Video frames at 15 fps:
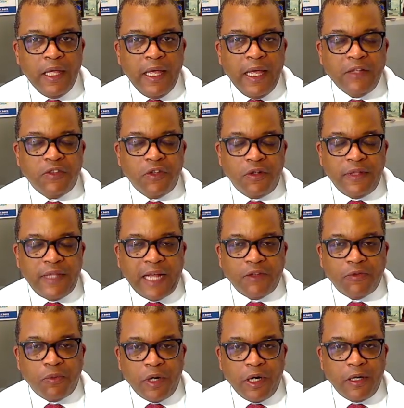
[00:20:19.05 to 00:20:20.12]
And so
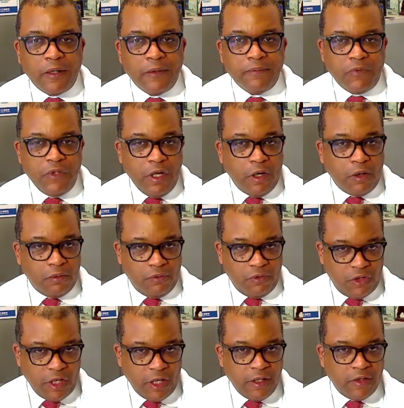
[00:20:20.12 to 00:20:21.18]
that's where,
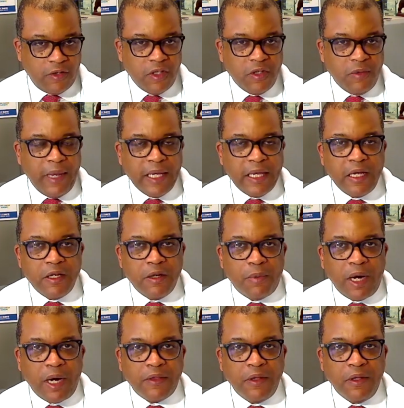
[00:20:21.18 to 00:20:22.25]
shared decision making,
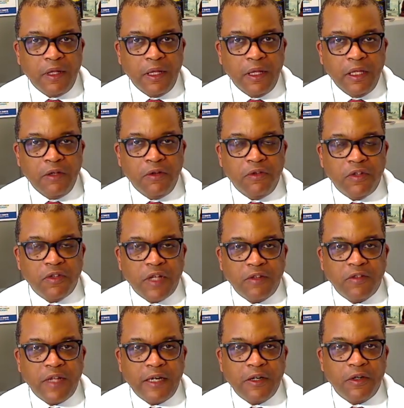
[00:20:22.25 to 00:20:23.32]
you discussed
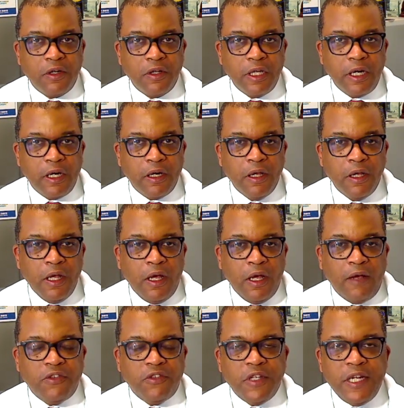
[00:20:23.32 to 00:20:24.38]
that earlier,
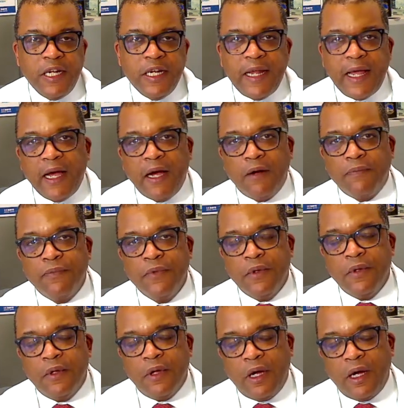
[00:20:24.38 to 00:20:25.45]
of sitting down
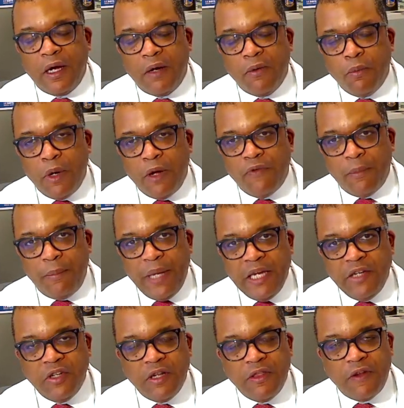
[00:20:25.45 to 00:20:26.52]
with a
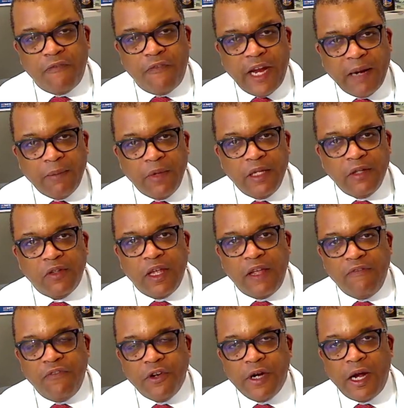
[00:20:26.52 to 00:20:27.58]
patient and their families
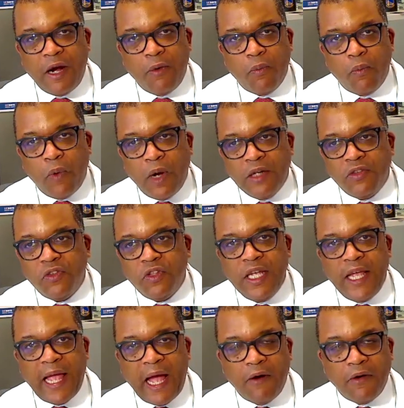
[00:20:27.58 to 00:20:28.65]
and figuring out what's
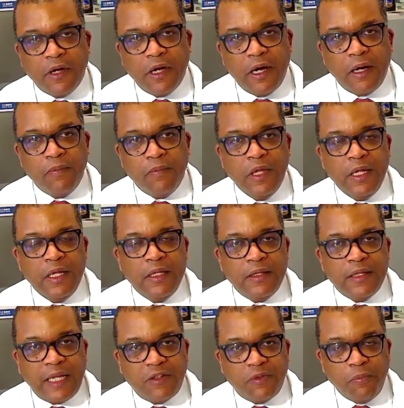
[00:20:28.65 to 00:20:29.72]
the outcome
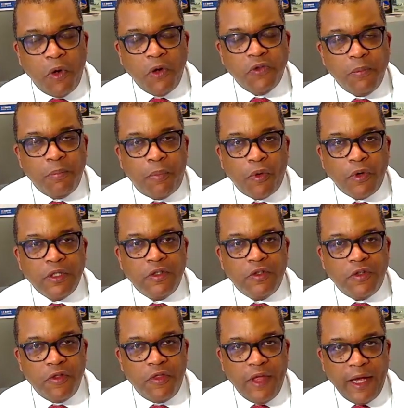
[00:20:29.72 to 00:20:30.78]
that's most important
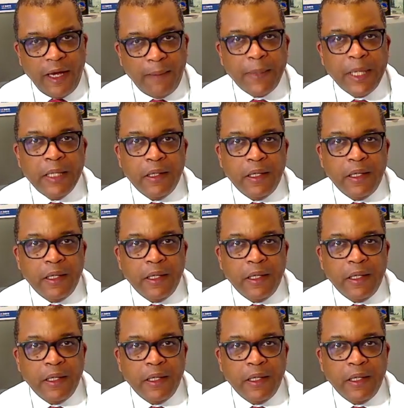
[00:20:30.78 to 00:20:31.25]
to them.